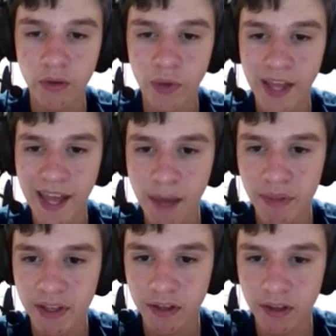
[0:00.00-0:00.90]
What
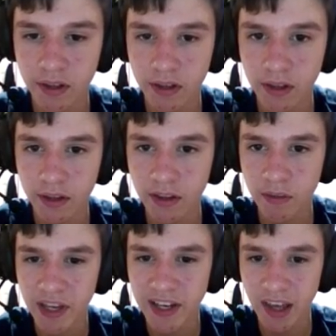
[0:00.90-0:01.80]
happened? Is this
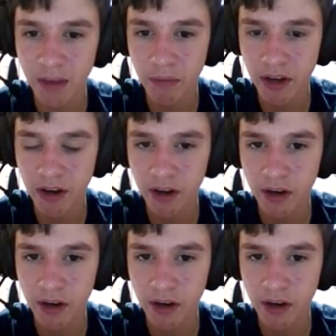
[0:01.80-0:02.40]
my nightmare?